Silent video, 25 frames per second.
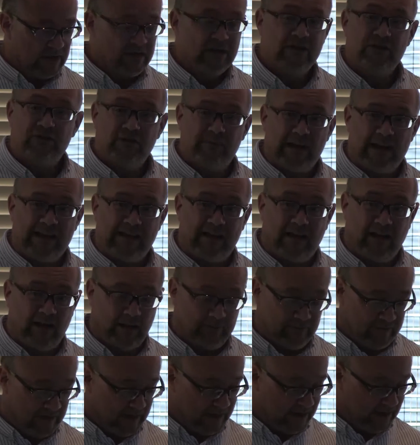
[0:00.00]
Could you make that
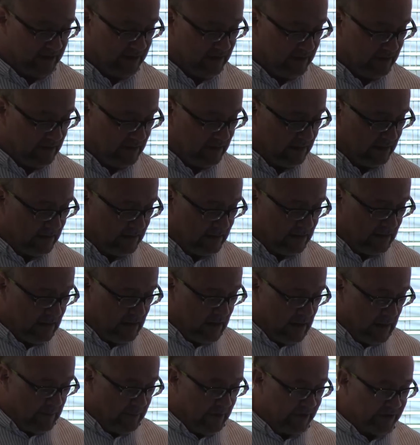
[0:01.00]
up, really?
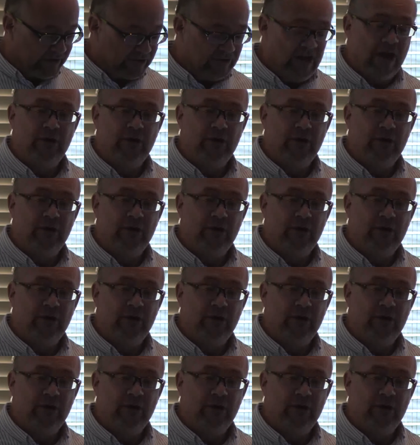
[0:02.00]
But there's